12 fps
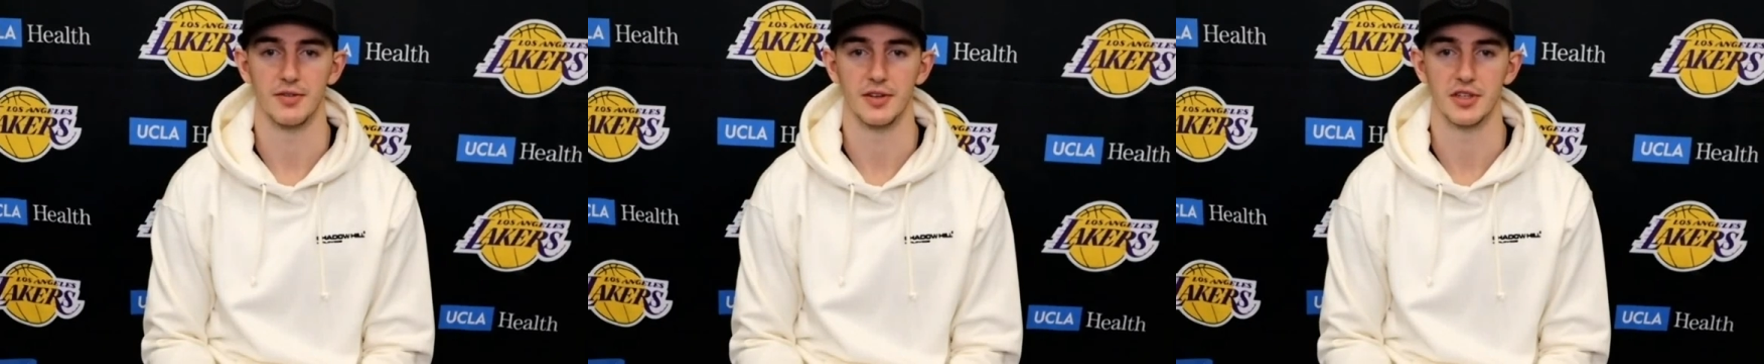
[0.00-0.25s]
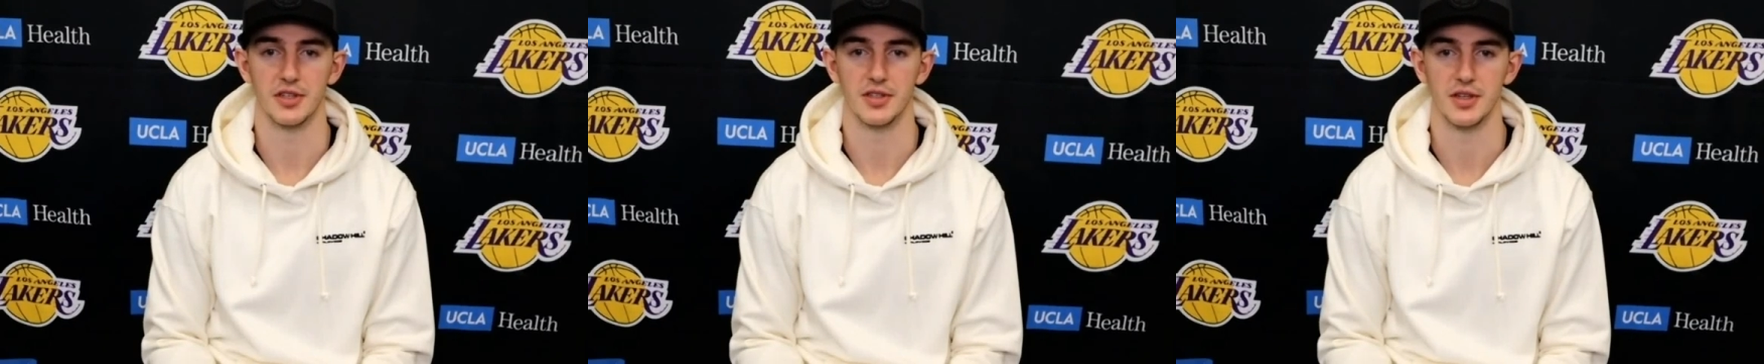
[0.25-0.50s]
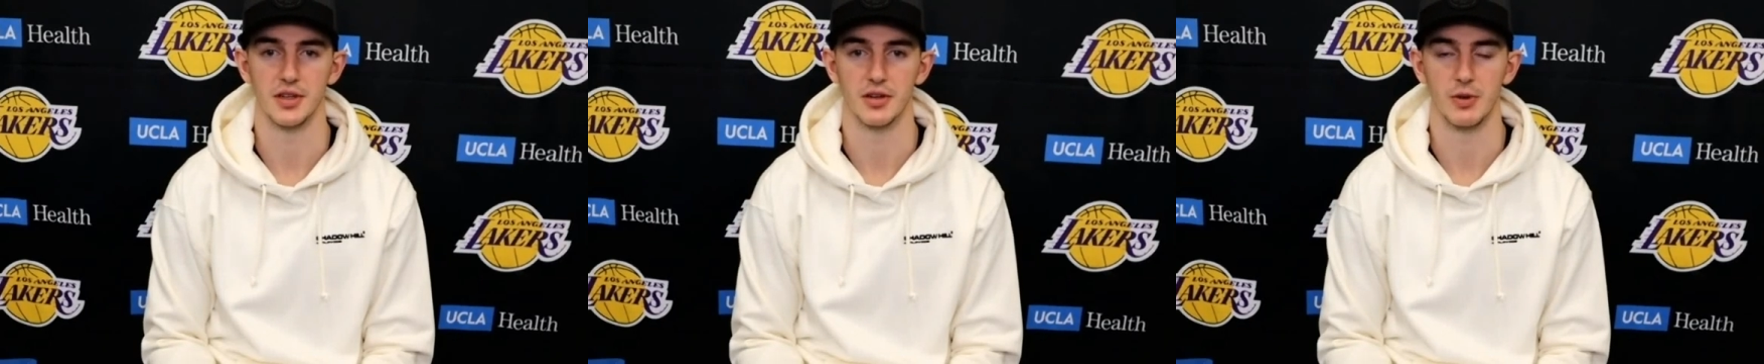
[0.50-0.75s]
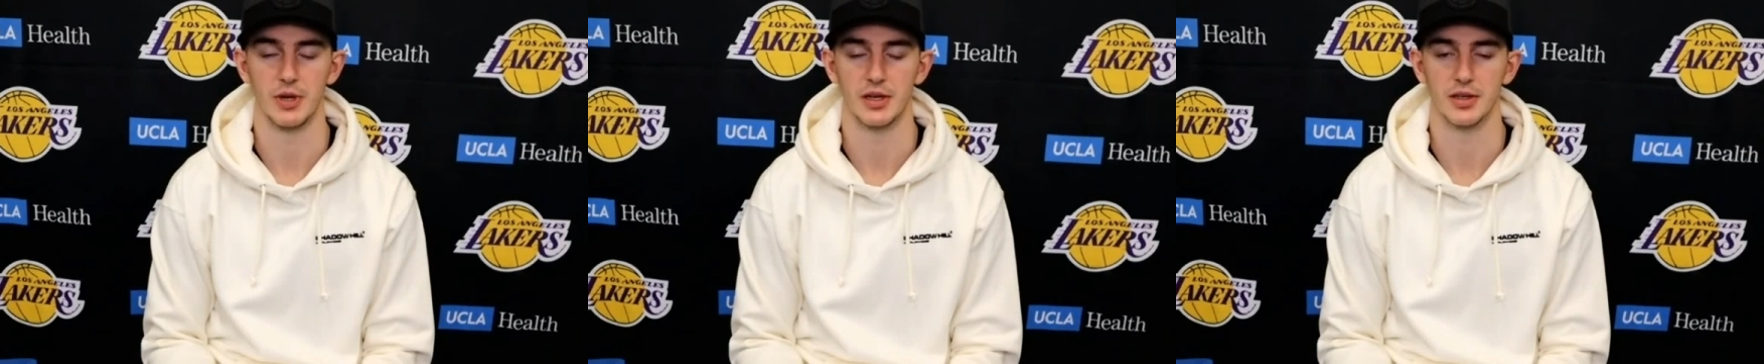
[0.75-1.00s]
deficiency
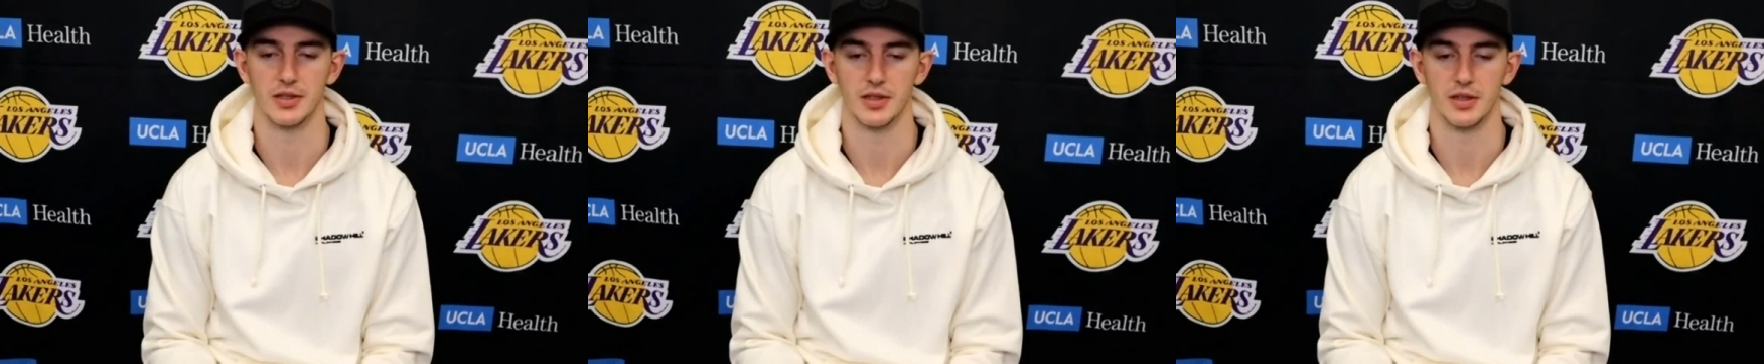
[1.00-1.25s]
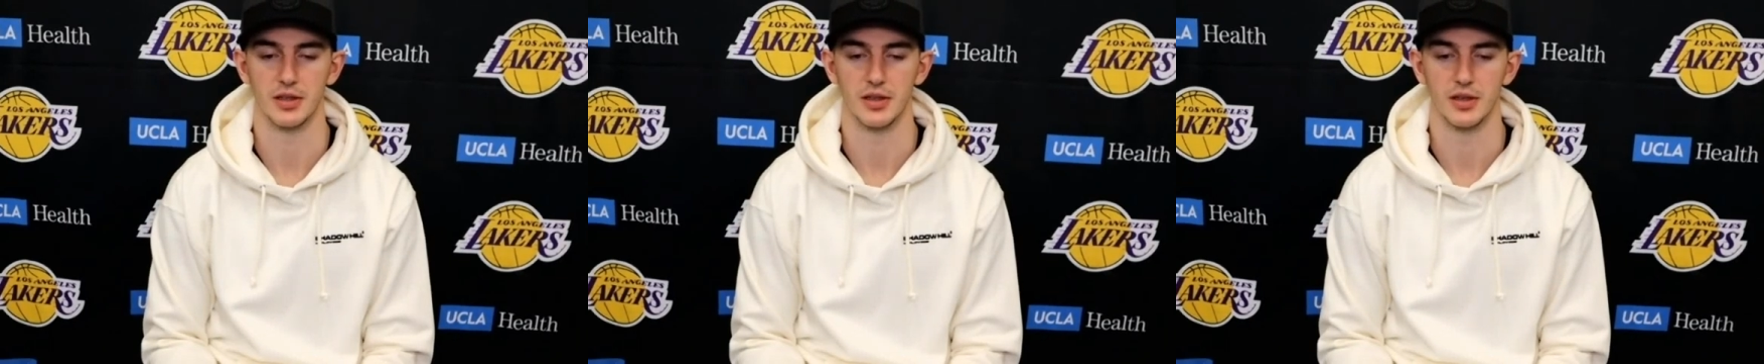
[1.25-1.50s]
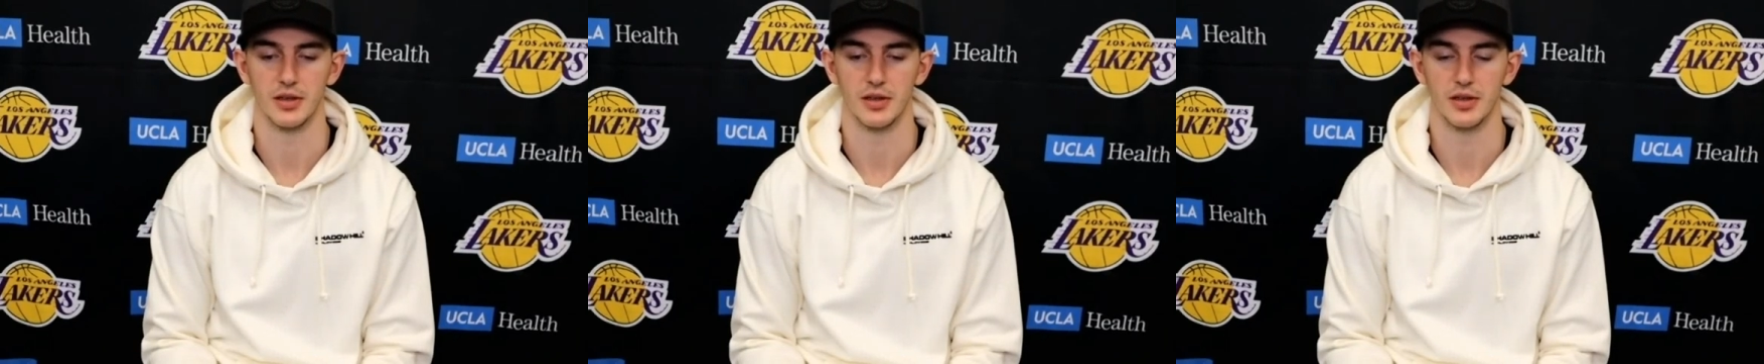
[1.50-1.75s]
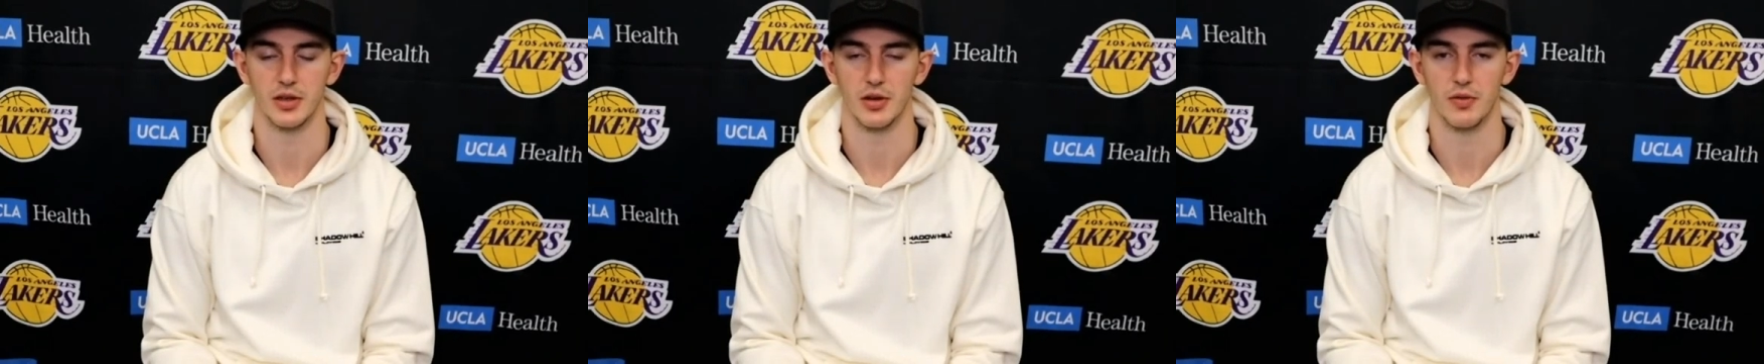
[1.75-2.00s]
or weakness, and,
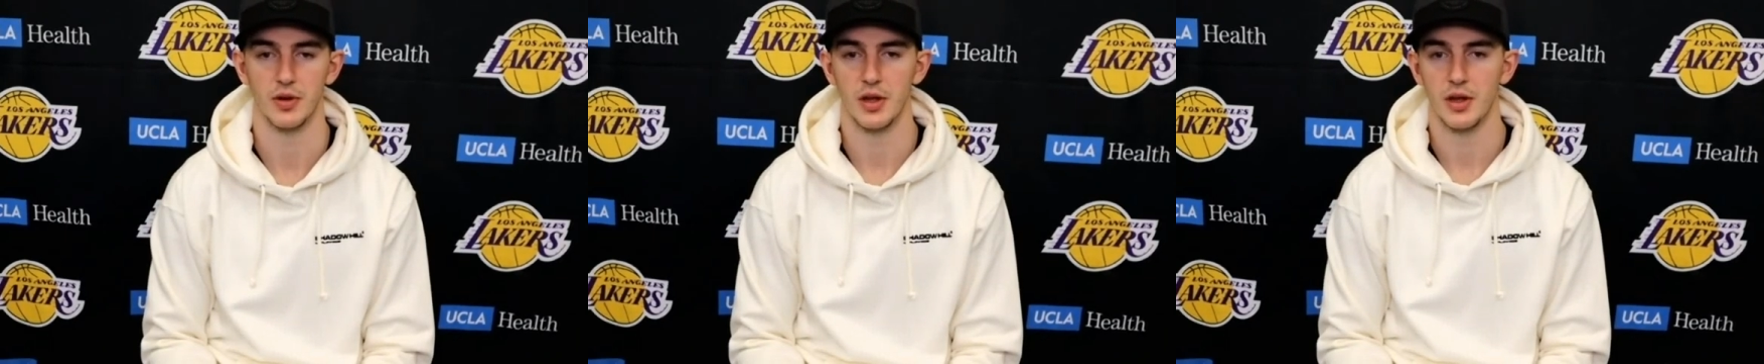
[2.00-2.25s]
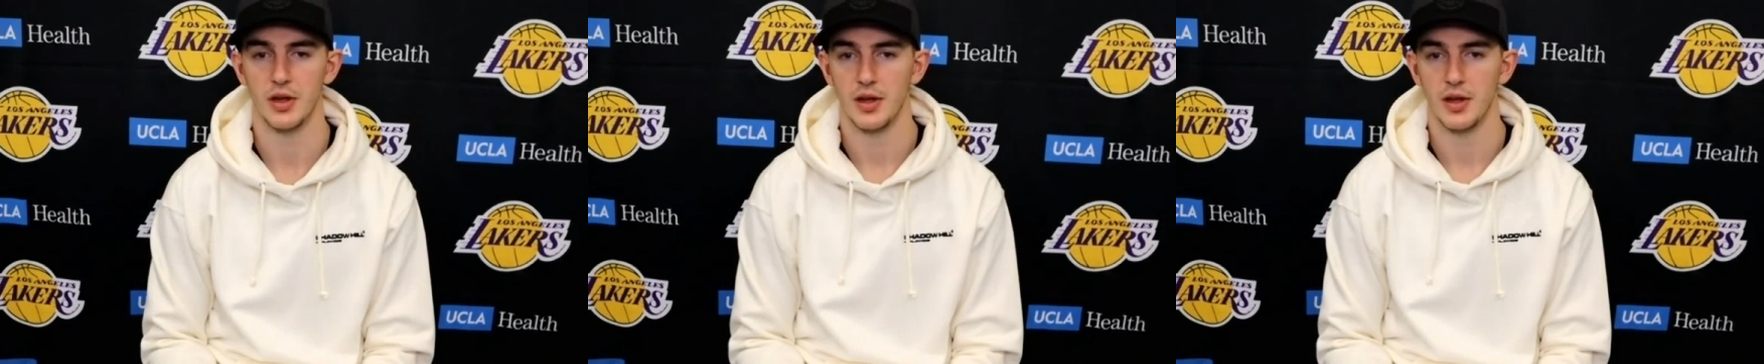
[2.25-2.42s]
you know,